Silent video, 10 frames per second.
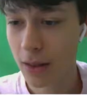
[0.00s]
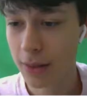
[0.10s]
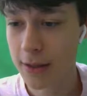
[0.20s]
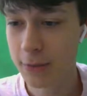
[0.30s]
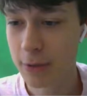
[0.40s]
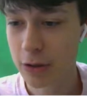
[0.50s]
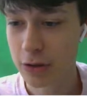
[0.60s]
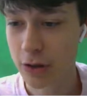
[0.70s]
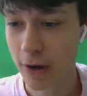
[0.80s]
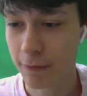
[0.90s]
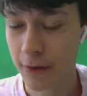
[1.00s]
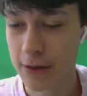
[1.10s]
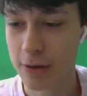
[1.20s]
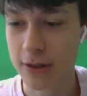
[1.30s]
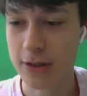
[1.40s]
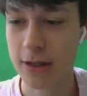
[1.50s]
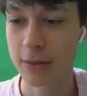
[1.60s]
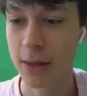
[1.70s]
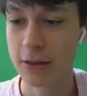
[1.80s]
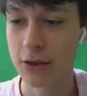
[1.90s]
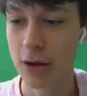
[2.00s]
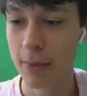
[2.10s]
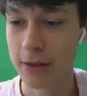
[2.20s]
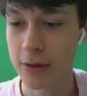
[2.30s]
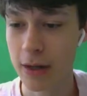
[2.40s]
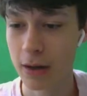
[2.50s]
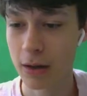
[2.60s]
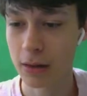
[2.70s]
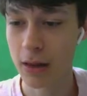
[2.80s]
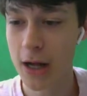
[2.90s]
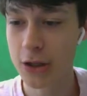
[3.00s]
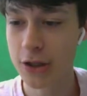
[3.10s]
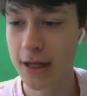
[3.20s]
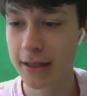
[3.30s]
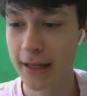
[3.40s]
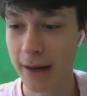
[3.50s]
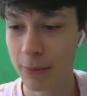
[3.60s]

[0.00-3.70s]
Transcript: This piece of software that you can see in my start menu here, Logitech camera